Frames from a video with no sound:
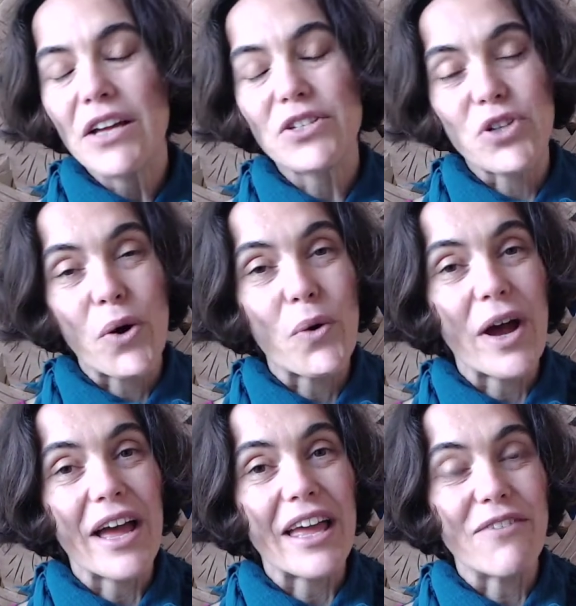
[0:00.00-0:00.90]

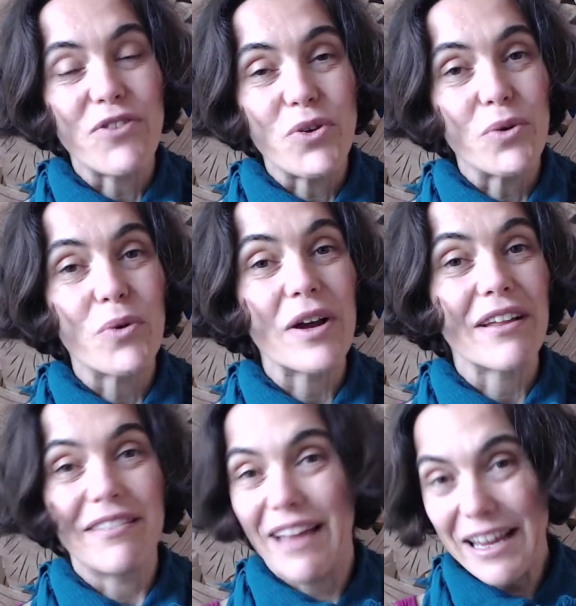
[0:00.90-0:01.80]
So if you
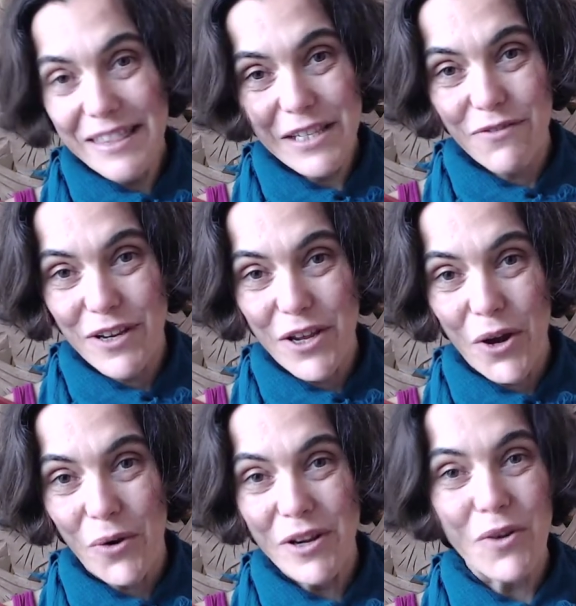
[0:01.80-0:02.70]
like this
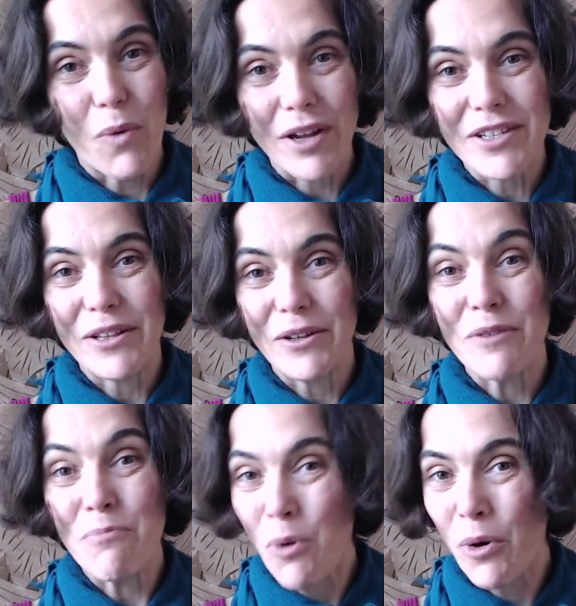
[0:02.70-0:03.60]
video and you want to
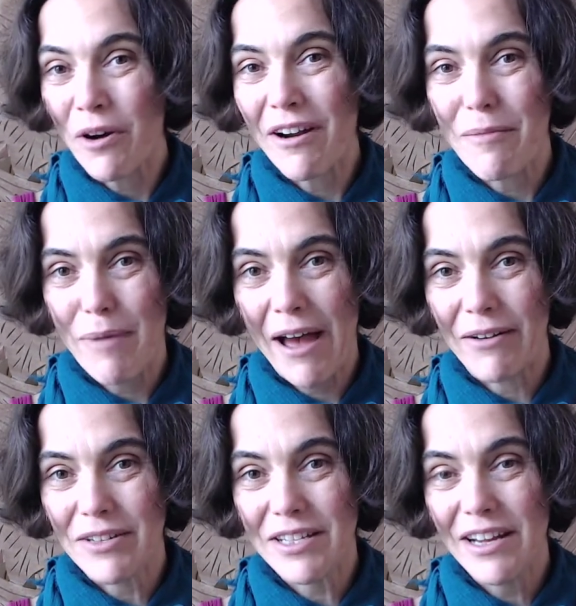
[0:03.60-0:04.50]
learn more
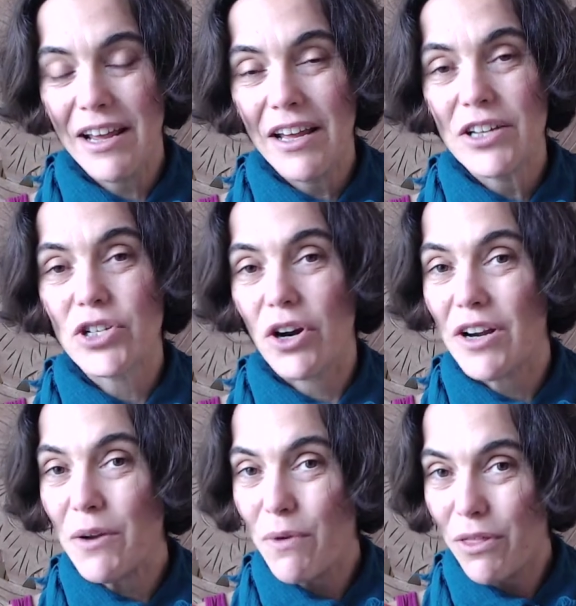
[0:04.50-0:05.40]
about
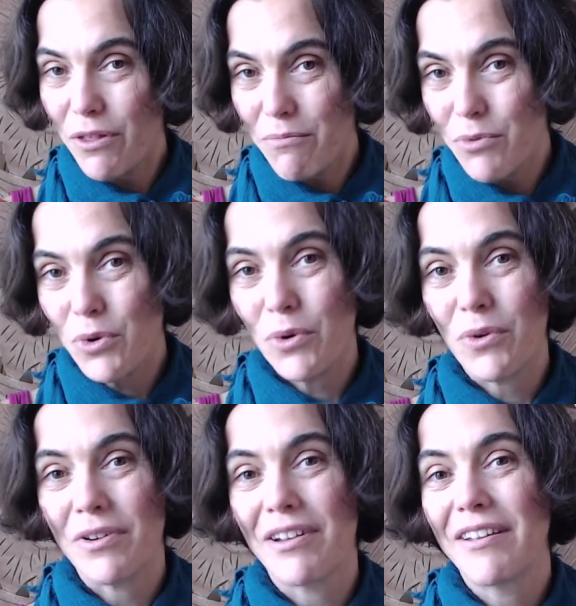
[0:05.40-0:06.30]
charting with the
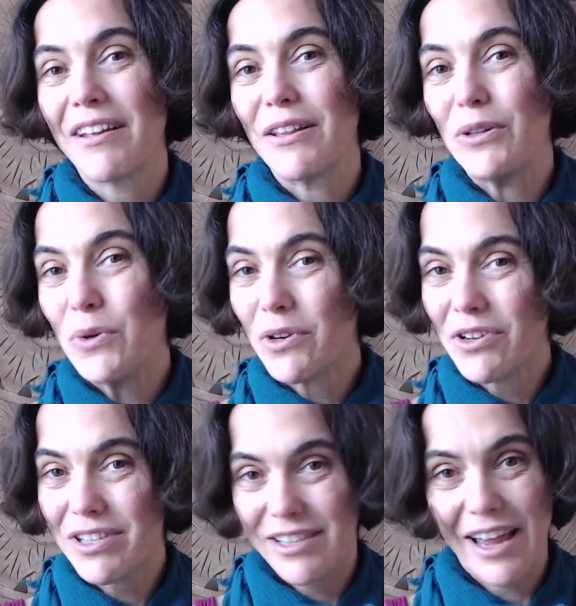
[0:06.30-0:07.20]
moon,
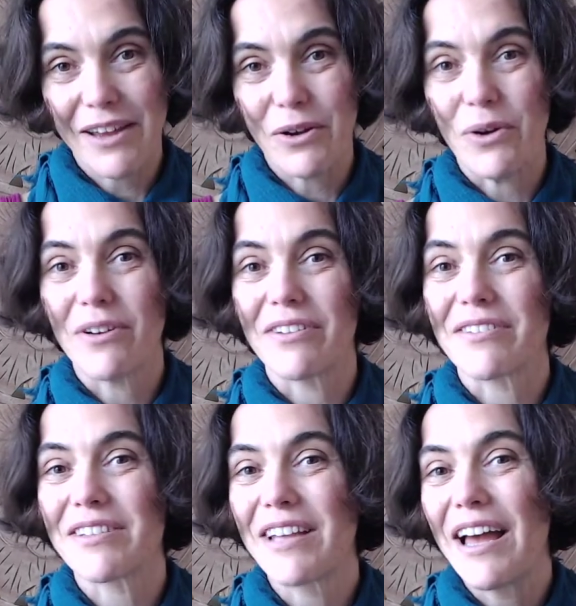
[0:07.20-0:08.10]
lunar
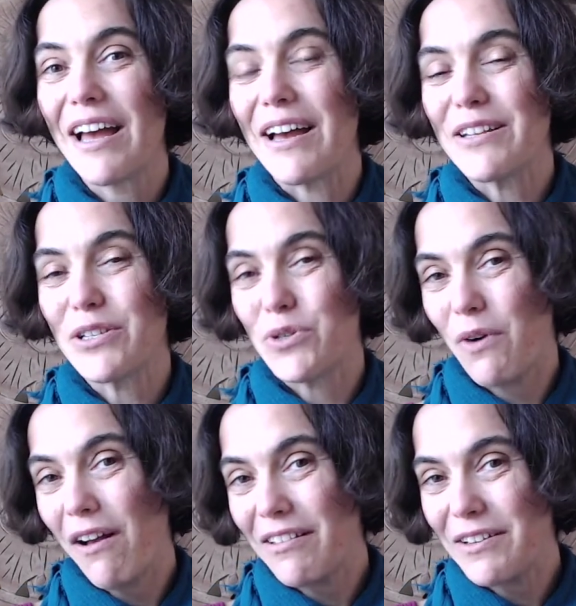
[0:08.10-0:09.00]
cycles,
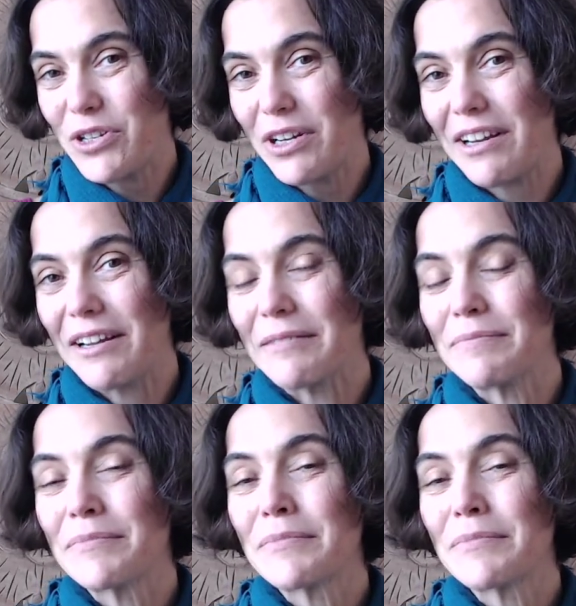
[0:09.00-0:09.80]
astrology,